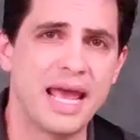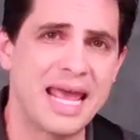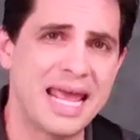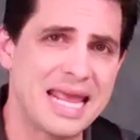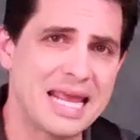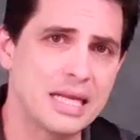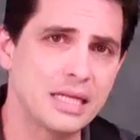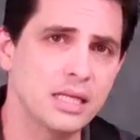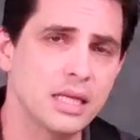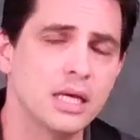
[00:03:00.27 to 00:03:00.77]

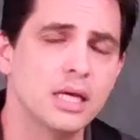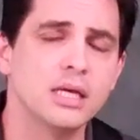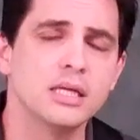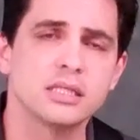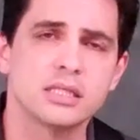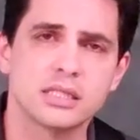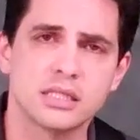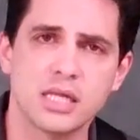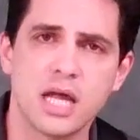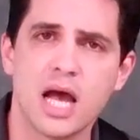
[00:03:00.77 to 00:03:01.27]
pain,
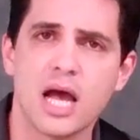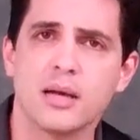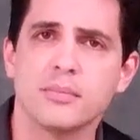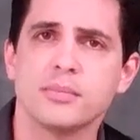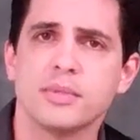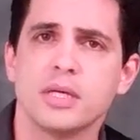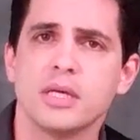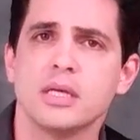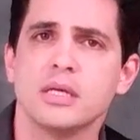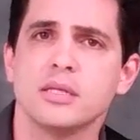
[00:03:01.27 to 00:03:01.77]

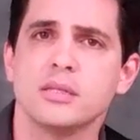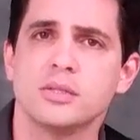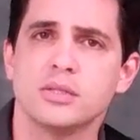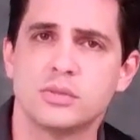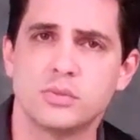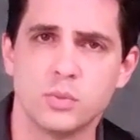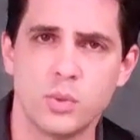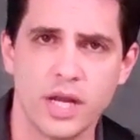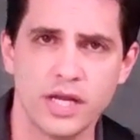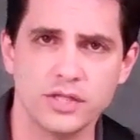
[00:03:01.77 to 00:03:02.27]
stop,
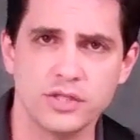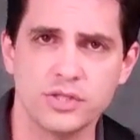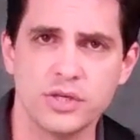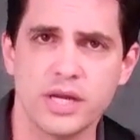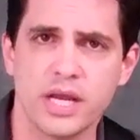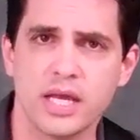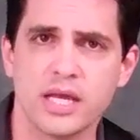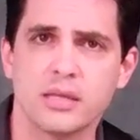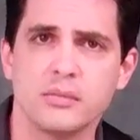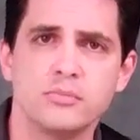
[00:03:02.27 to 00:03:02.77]
rest
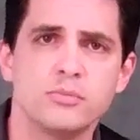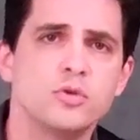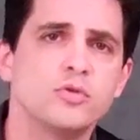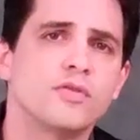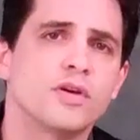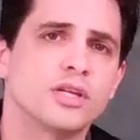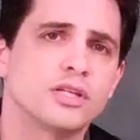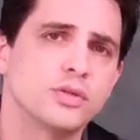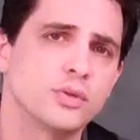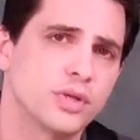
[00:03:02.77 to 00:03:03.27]
your hand,
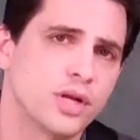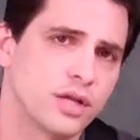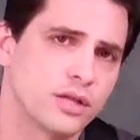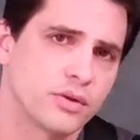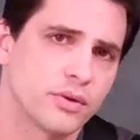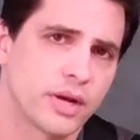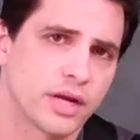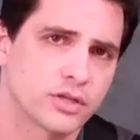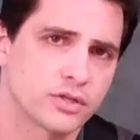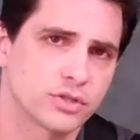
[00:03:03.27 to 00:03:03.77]
move on to
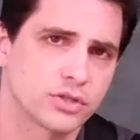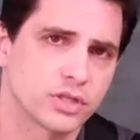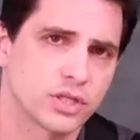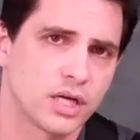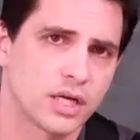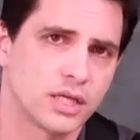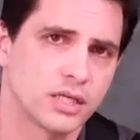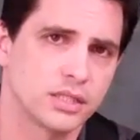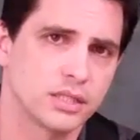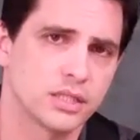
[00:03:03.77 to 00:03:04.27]
another
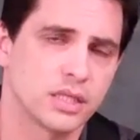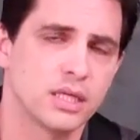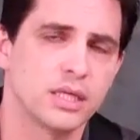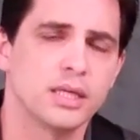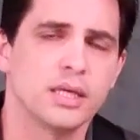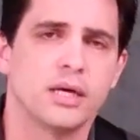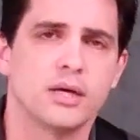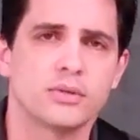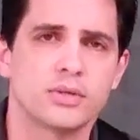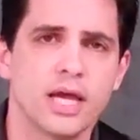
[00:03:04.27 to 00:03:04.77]
exercise.
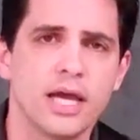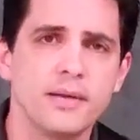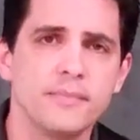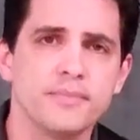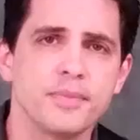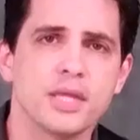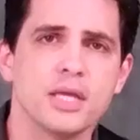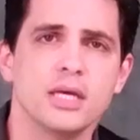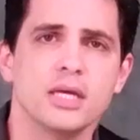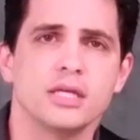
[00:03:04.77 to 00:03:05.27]

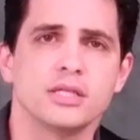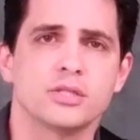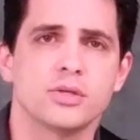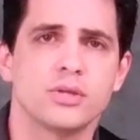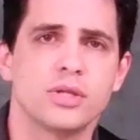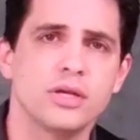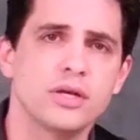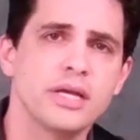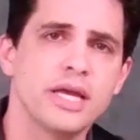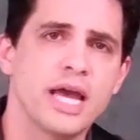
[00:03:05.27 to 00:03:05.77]
Okay,
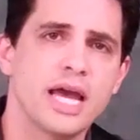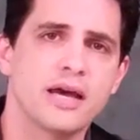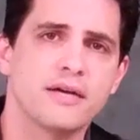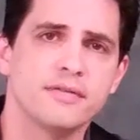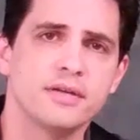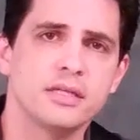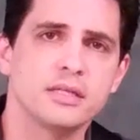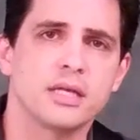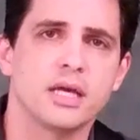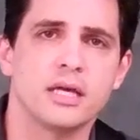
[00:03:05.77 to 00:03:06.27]
so there you
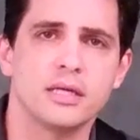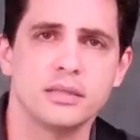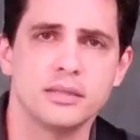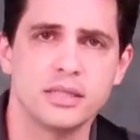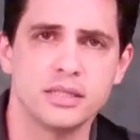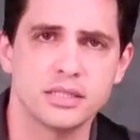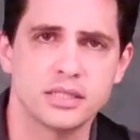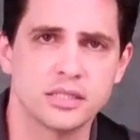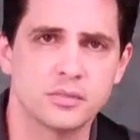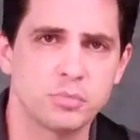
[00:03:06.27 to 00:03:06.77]
have it.
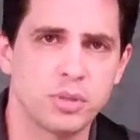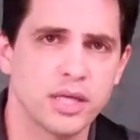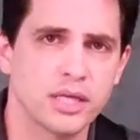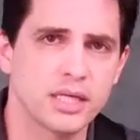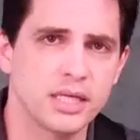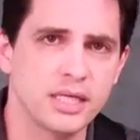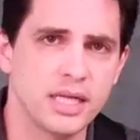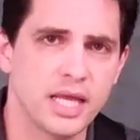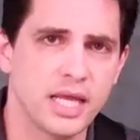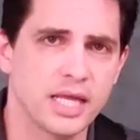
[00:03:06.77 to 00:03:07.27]
This is
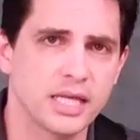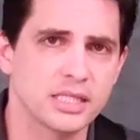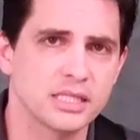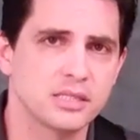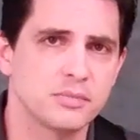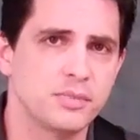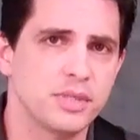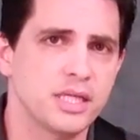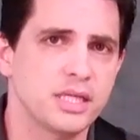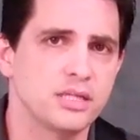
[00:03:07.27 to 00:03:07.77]
plucking
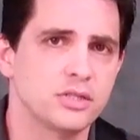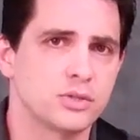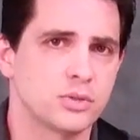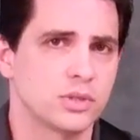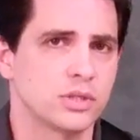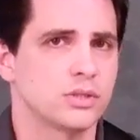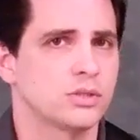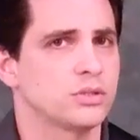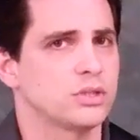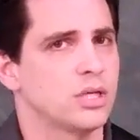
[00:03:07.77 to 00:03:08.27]
hand speed
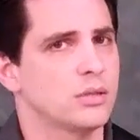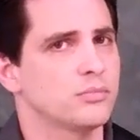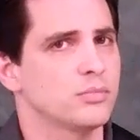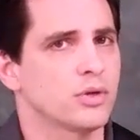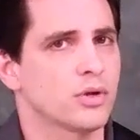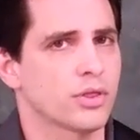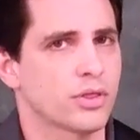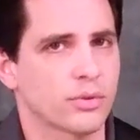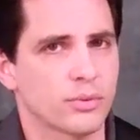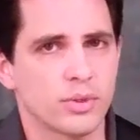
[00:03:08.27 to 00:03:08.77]
drill
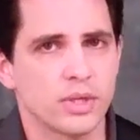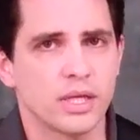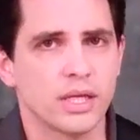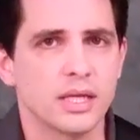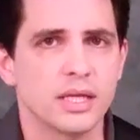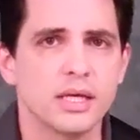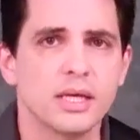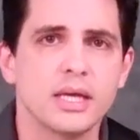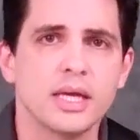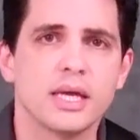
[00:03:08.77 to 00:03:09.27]
number
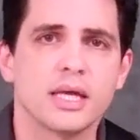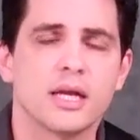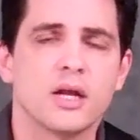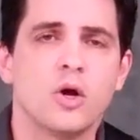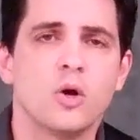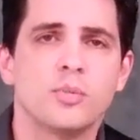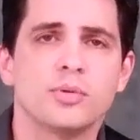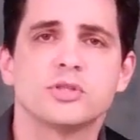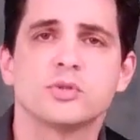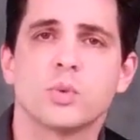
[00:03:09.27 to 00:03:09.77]
three. And
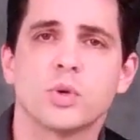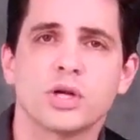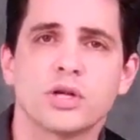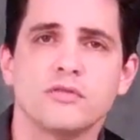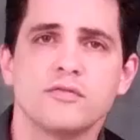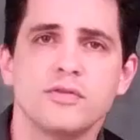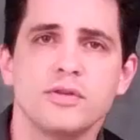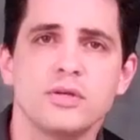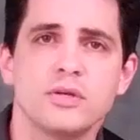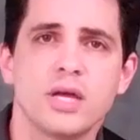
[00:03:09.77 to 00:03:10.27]
I hope it's
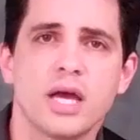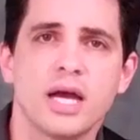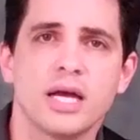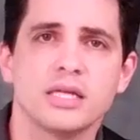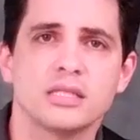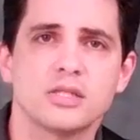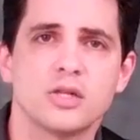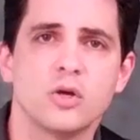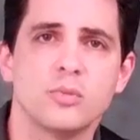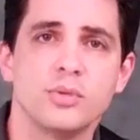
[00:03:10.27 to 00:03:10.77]
working for you
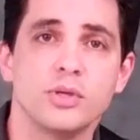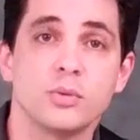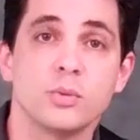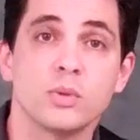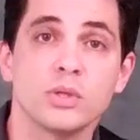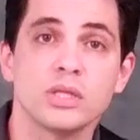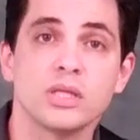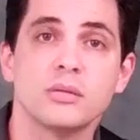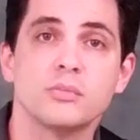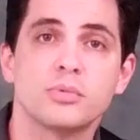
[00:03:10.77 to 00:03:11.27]
guys. I hope you
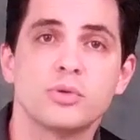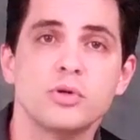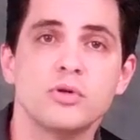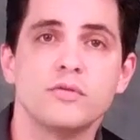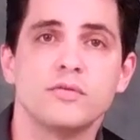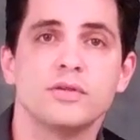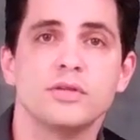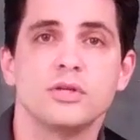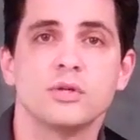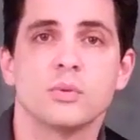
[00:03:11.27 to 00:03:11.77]
really
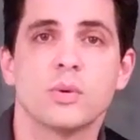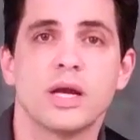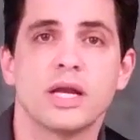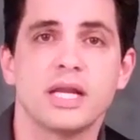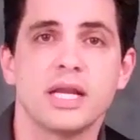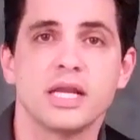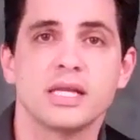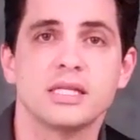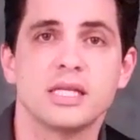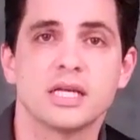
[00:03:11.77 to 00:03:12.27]
improve in your
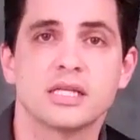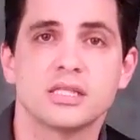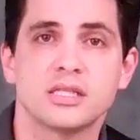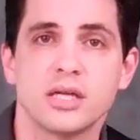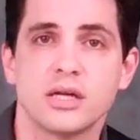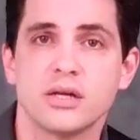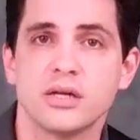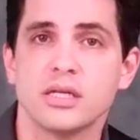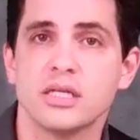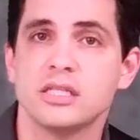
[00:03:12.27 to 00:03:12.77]
right hand
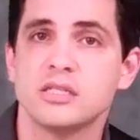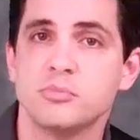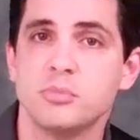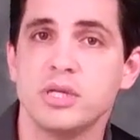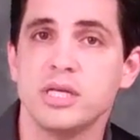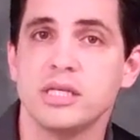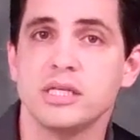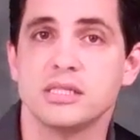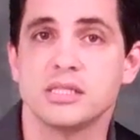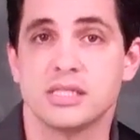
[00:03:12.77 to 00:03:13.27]
dexterity,
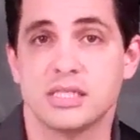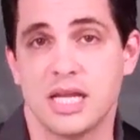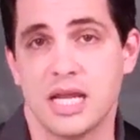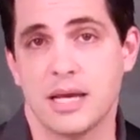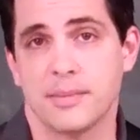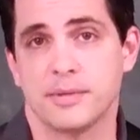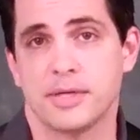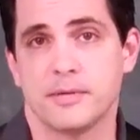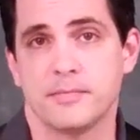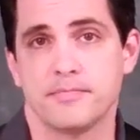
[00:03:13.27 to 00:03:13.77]
speed, and
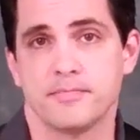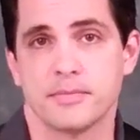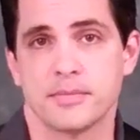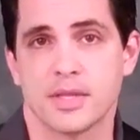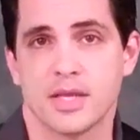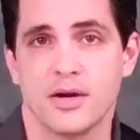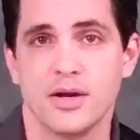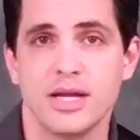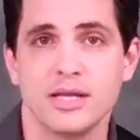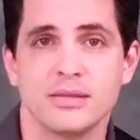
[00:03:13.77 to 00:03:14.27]
stamina.
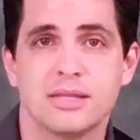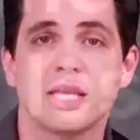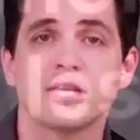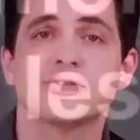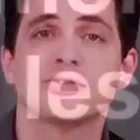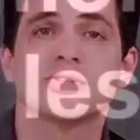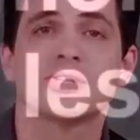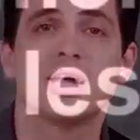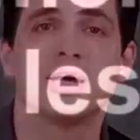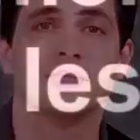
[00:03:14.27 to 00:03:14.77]
All right, thanks for